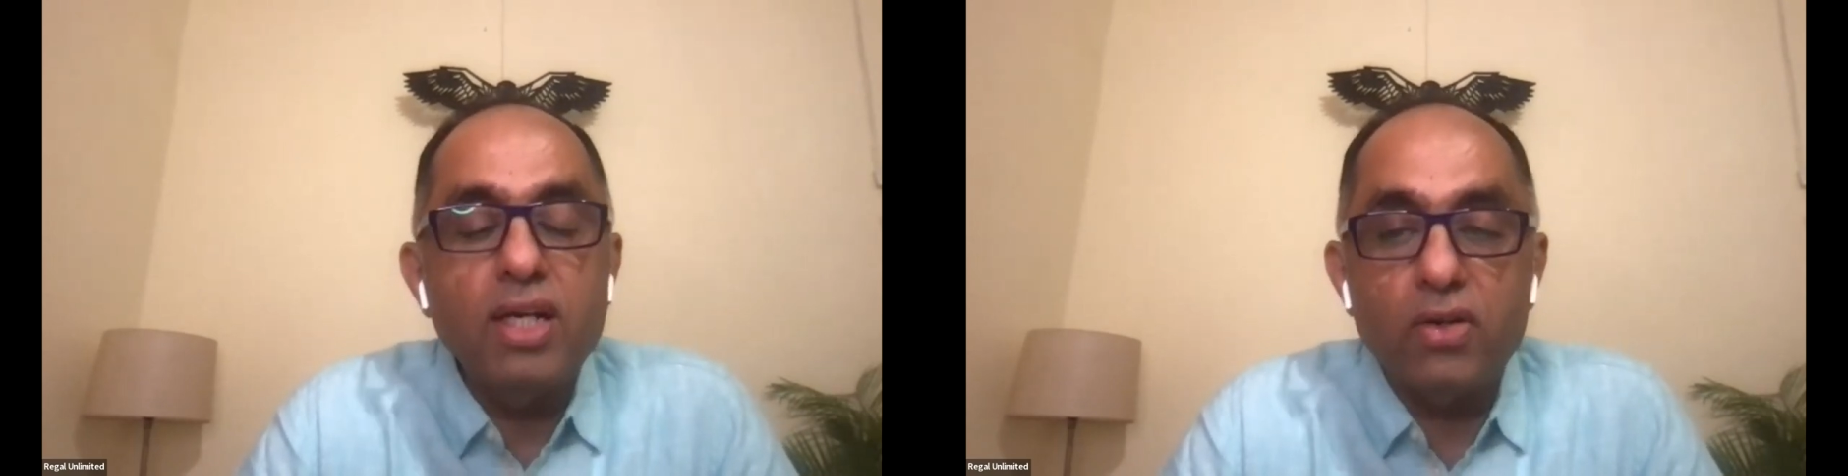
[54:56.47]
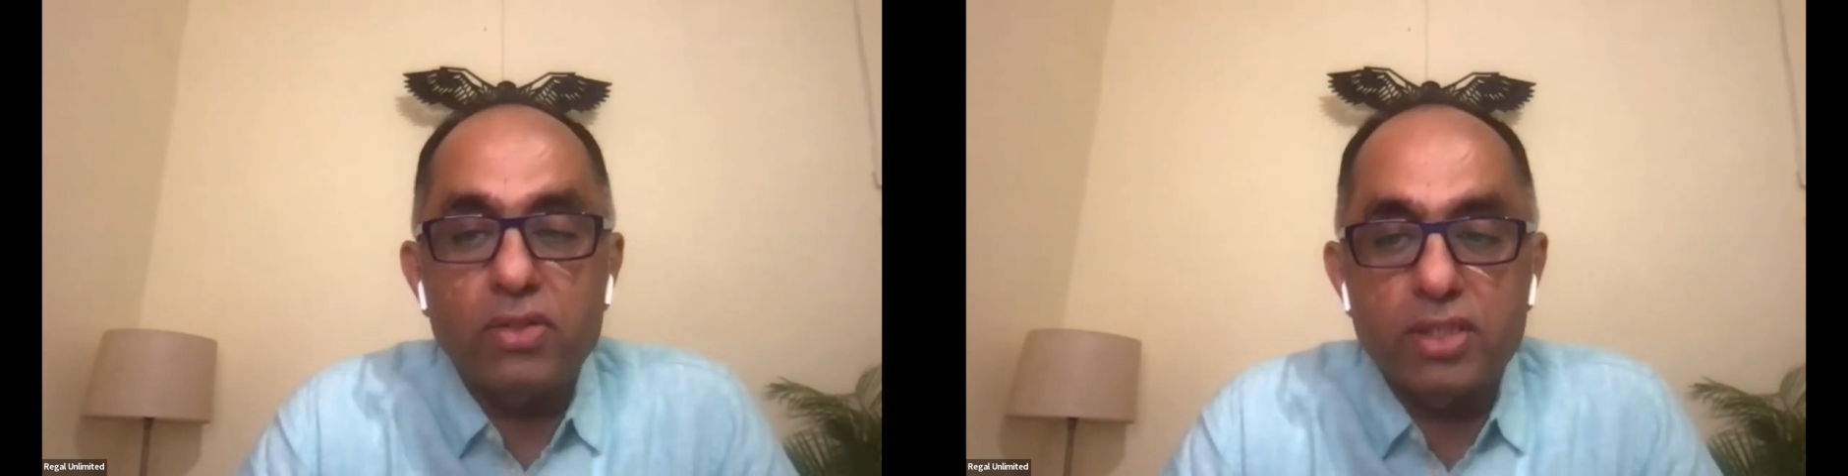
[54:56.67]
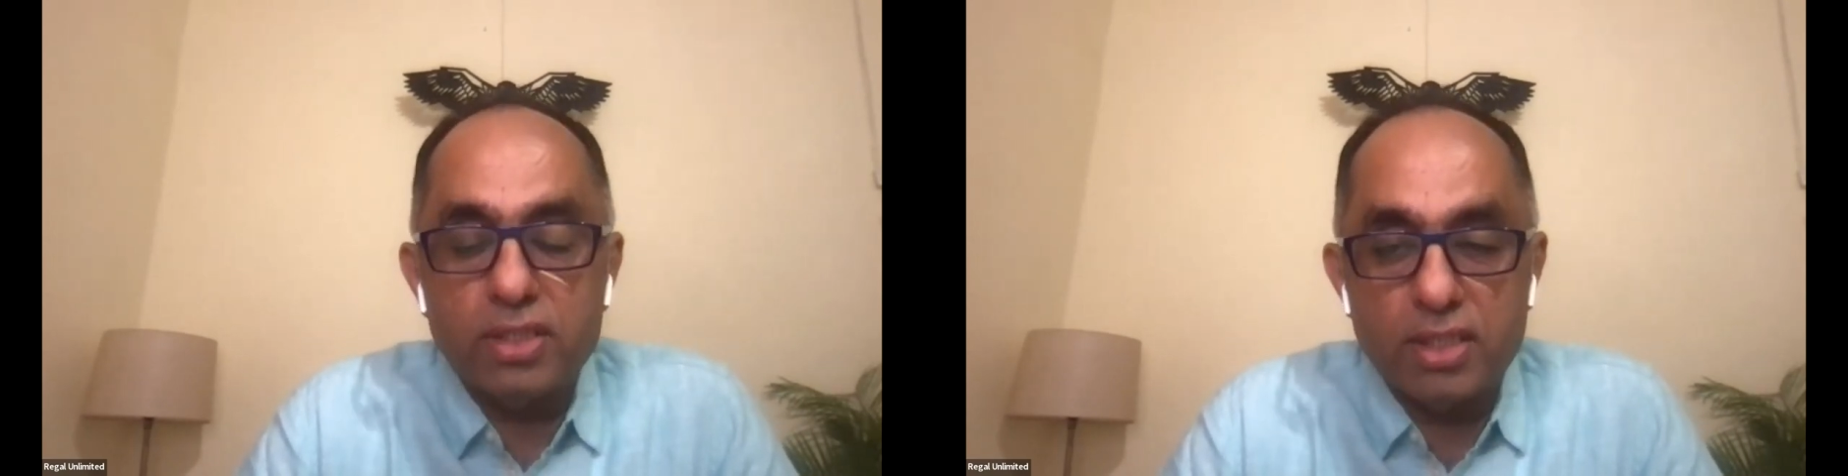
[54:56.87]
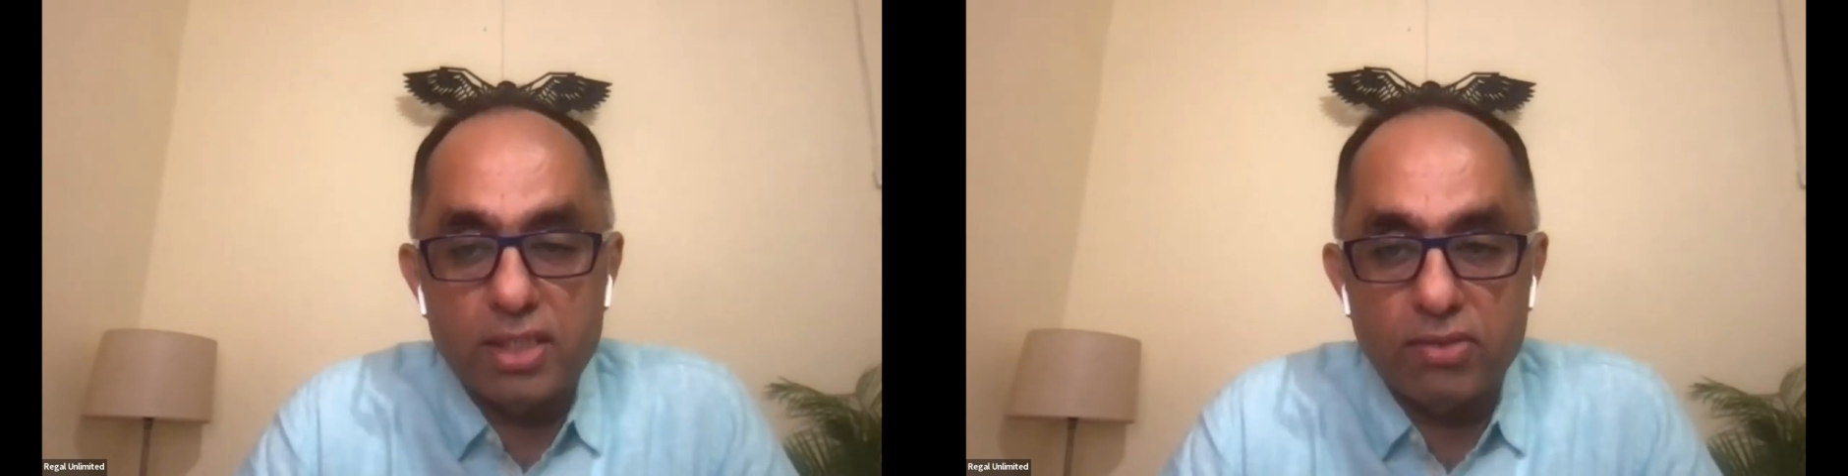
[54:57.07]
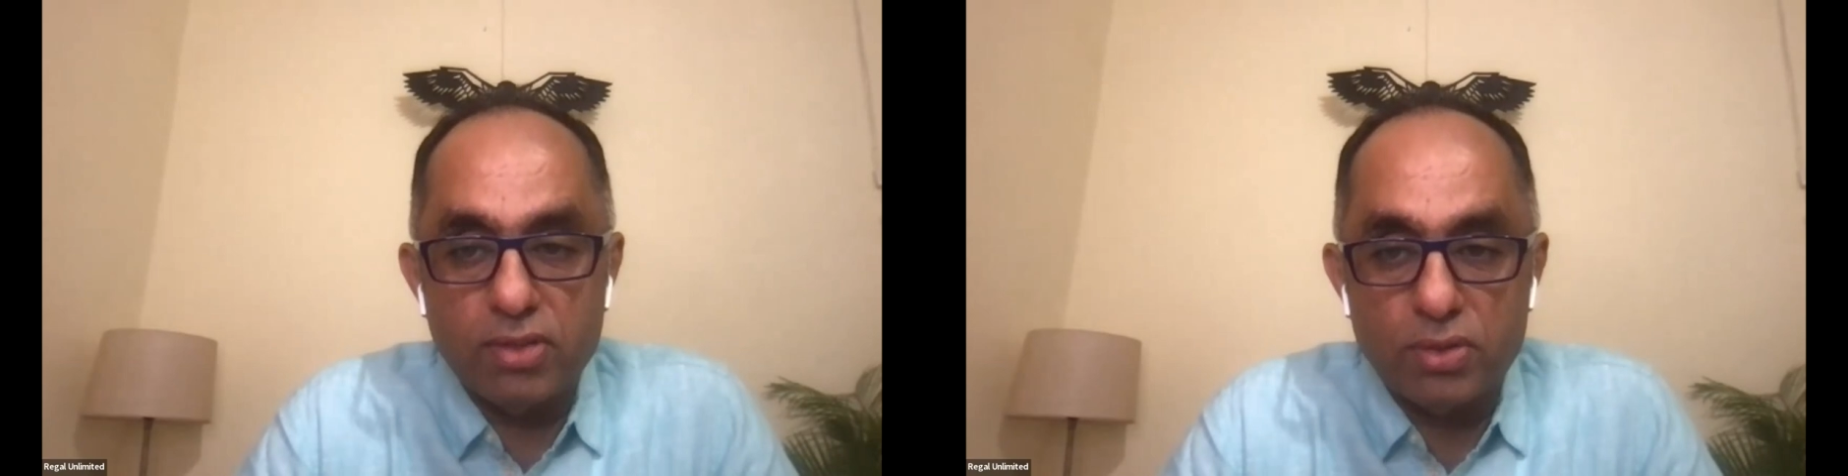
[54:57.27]
how this
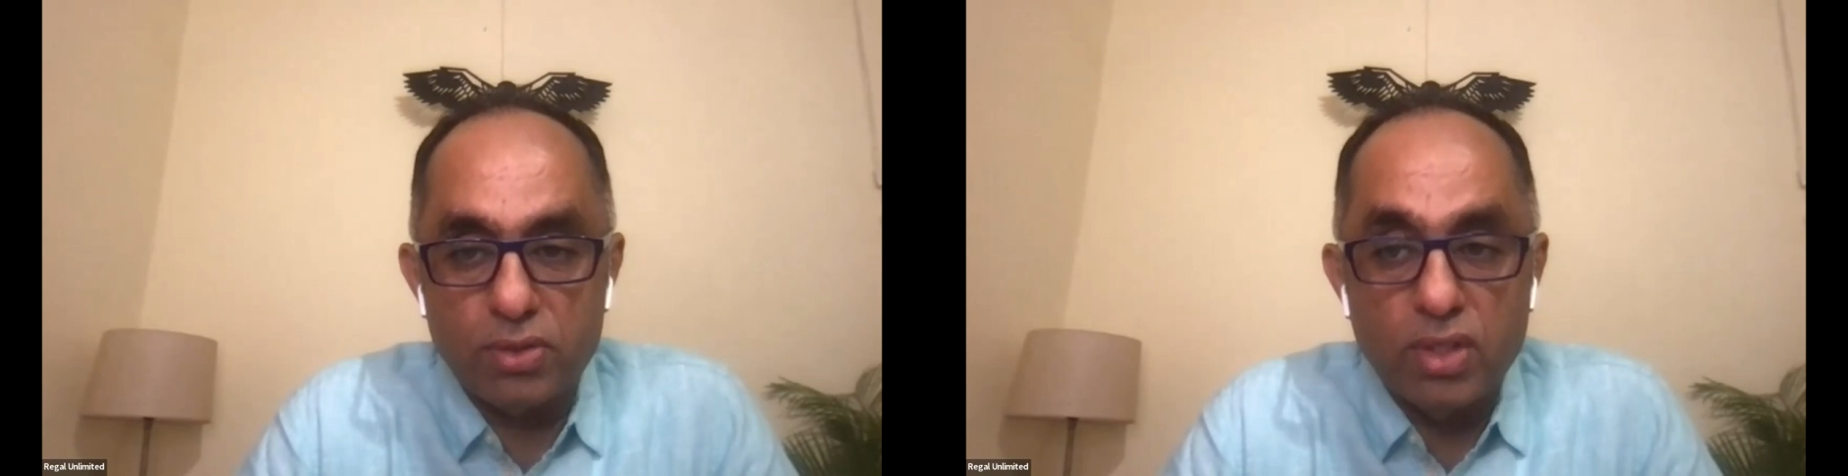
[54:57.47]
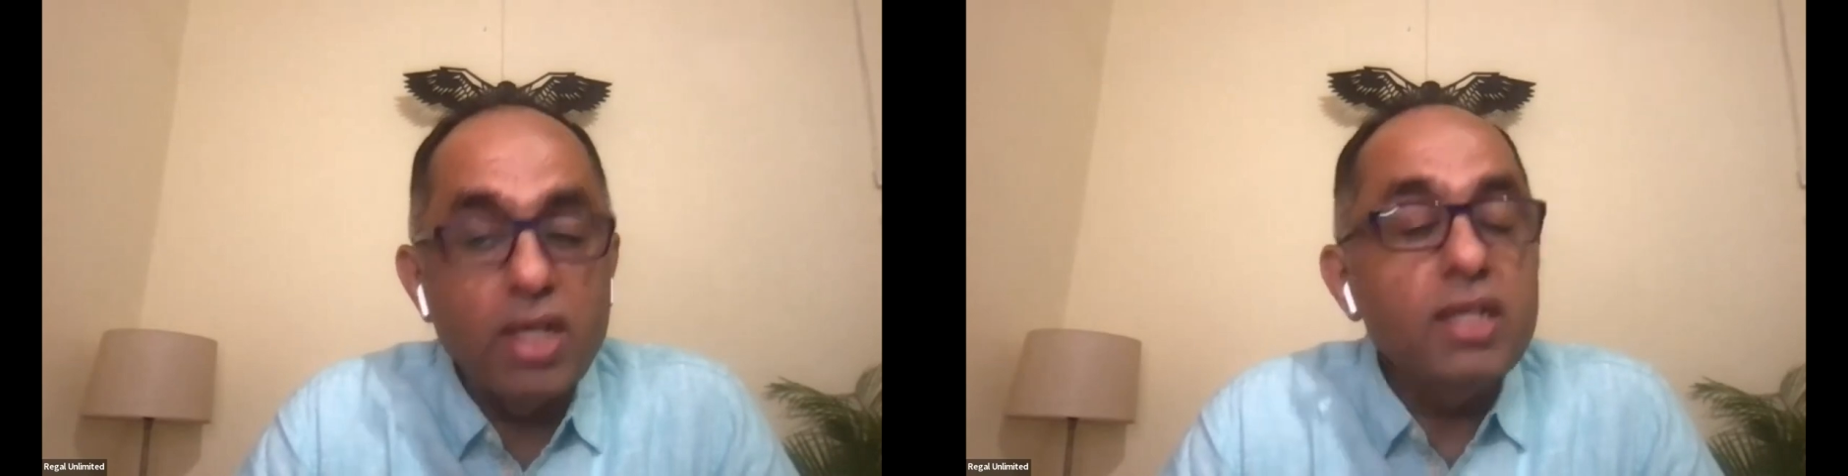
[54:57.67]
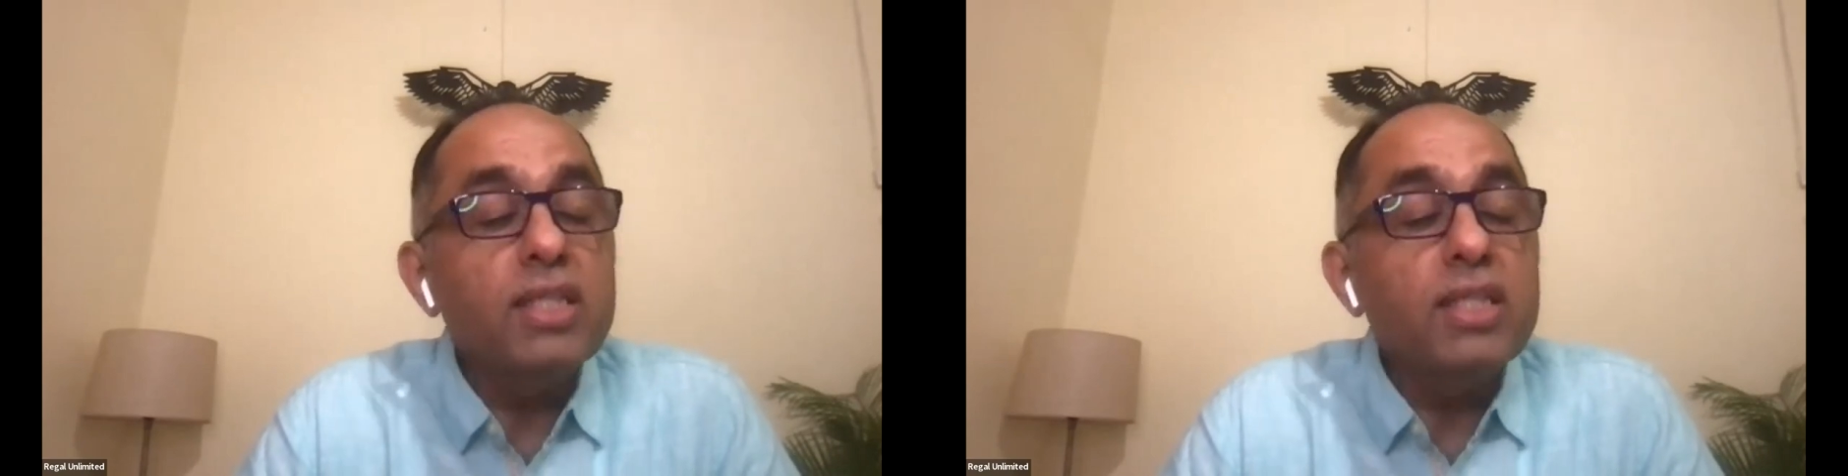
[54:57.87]
session will go.